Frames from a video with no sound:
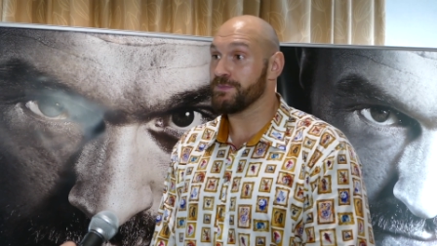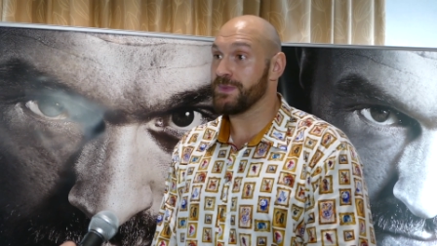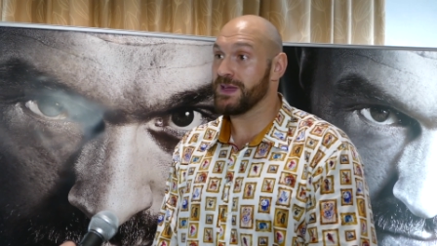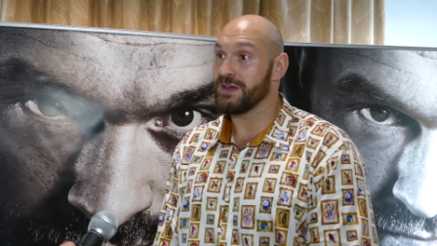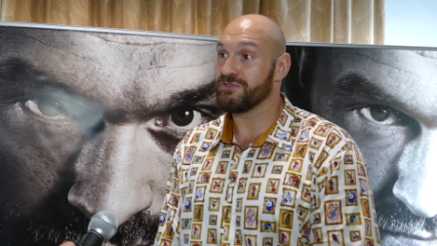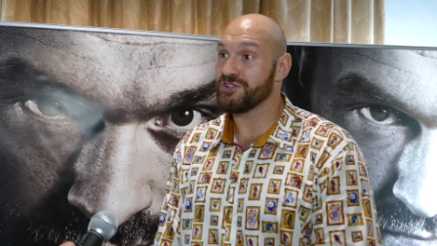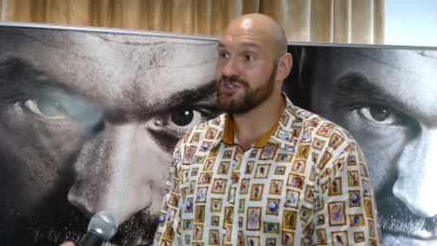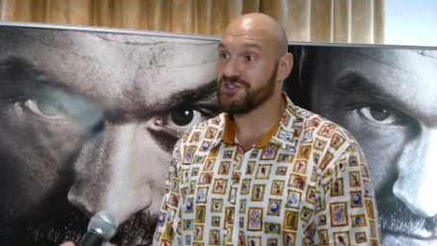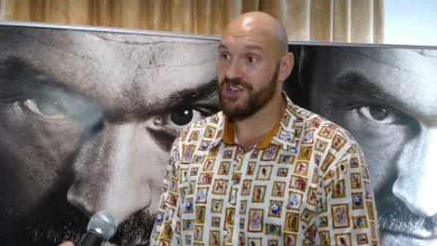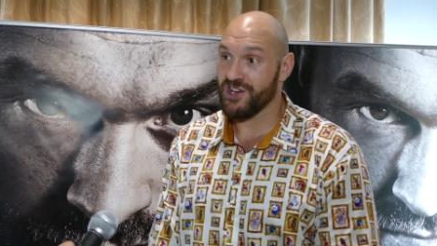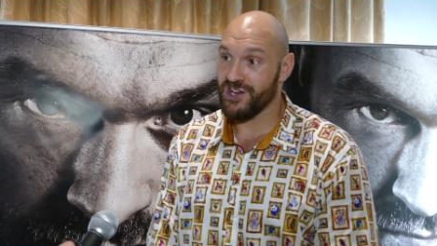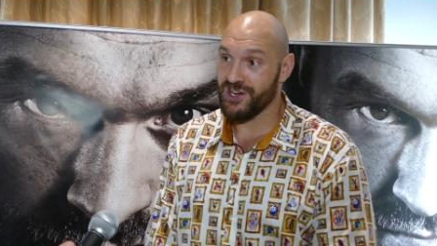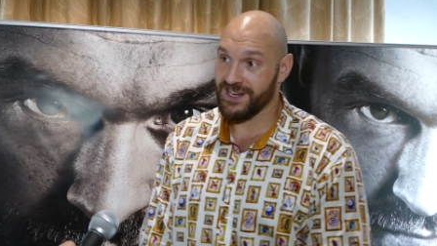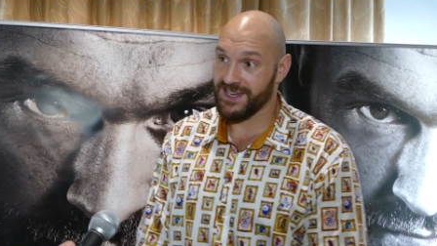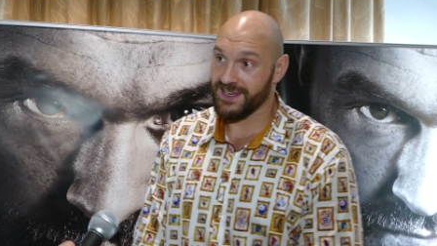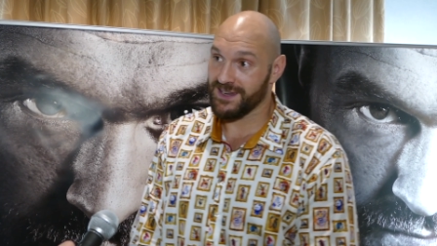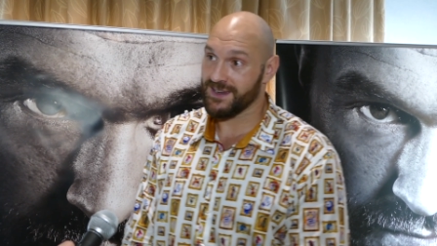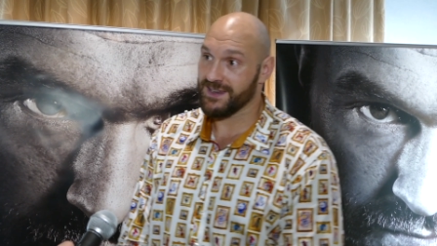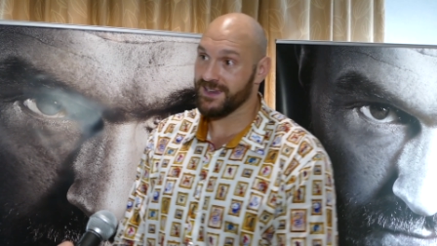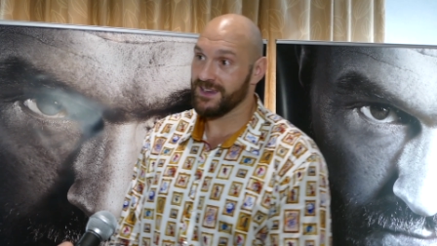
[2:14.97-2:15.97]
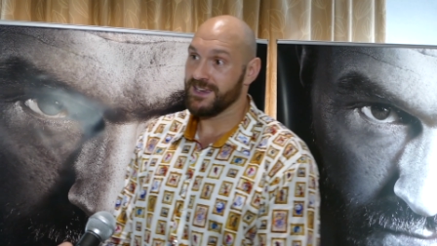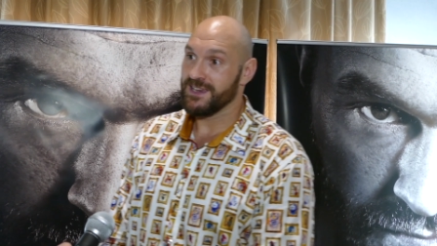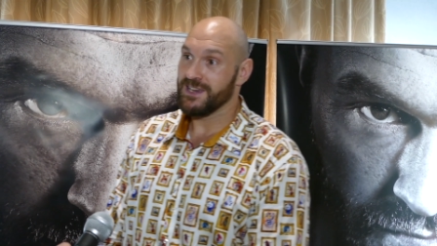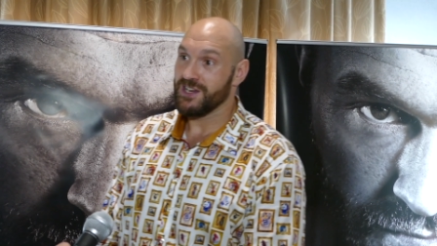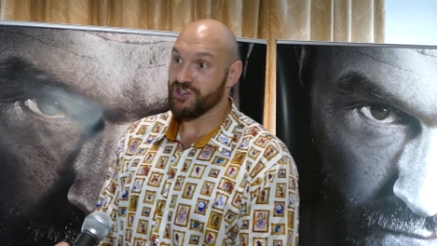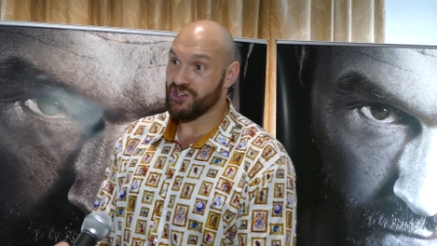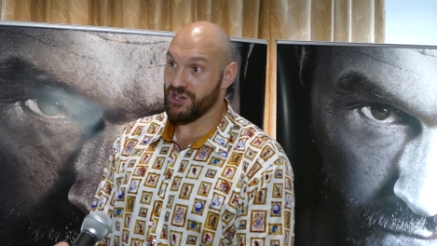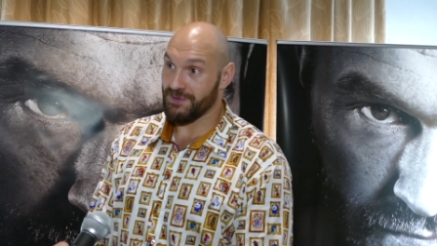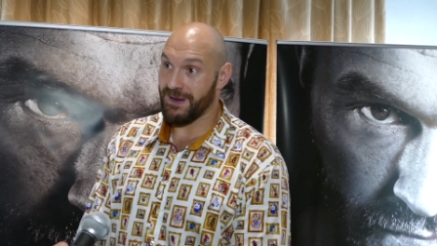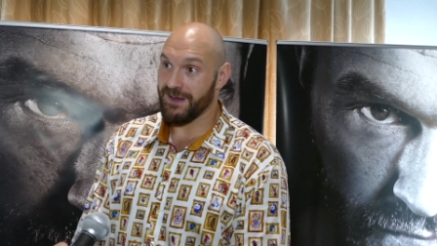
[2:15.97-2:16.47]
me returning
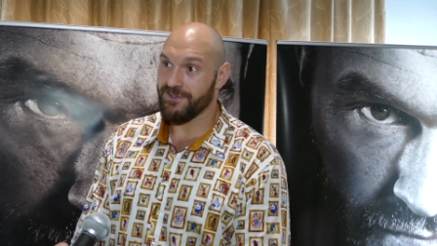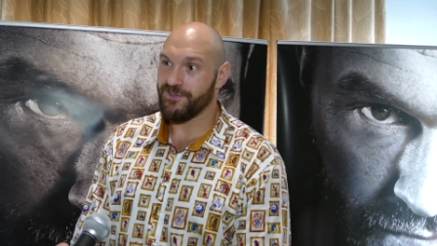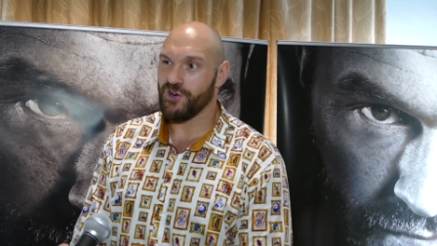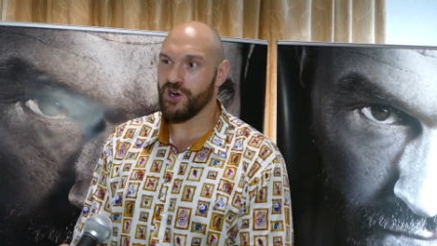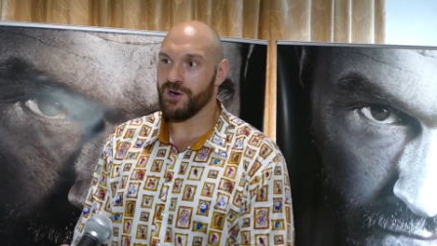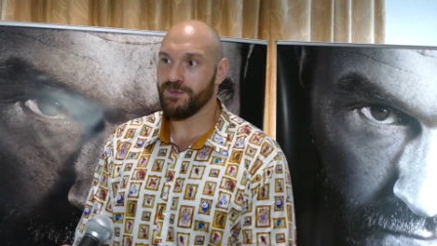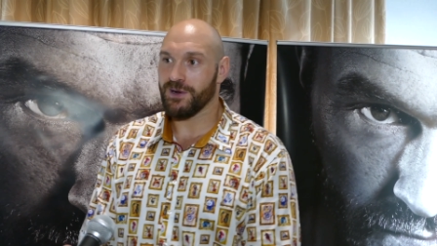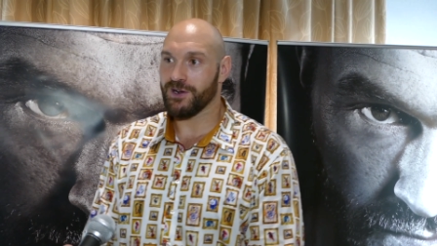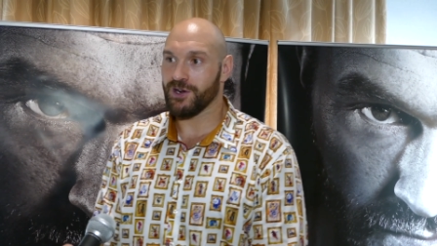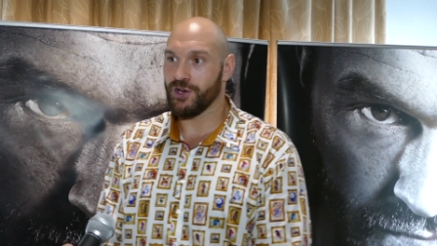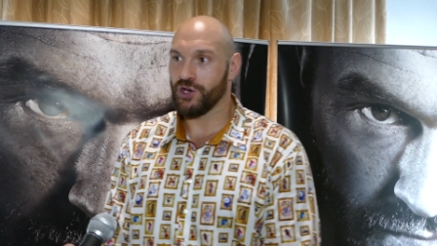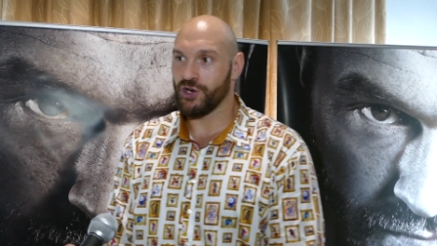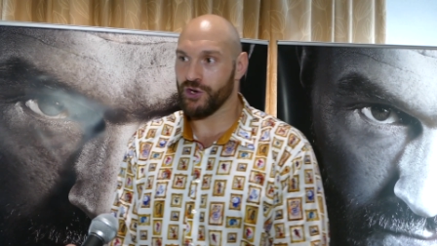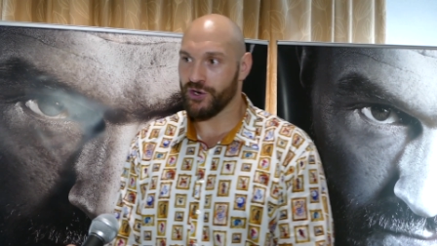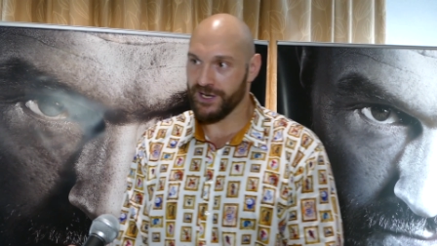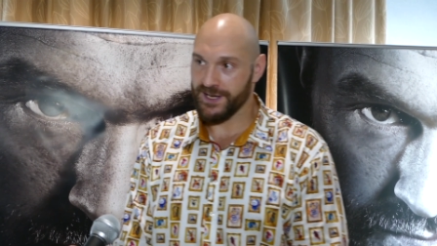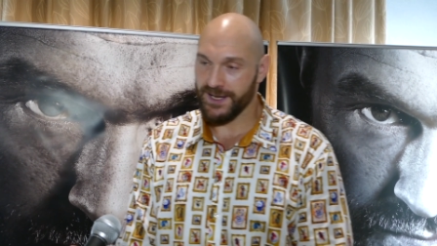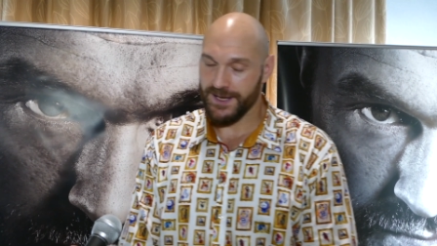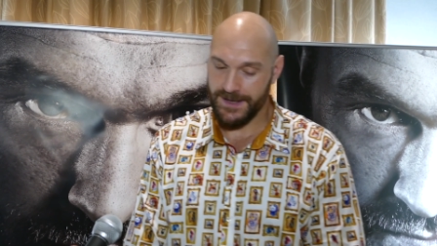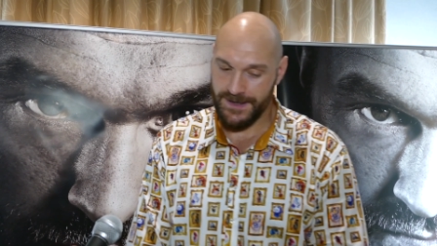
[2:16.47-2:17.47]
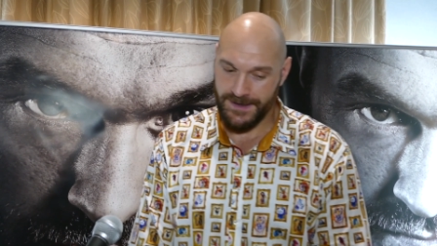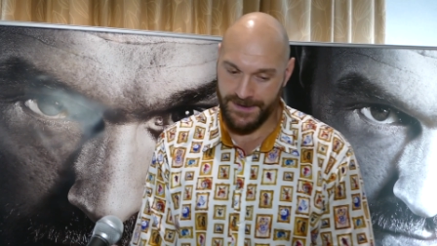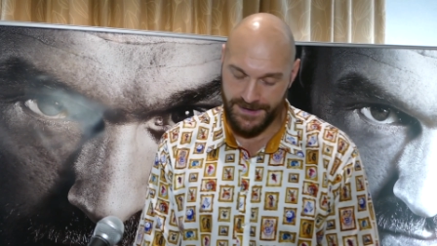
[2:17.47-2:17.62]
to my former glory.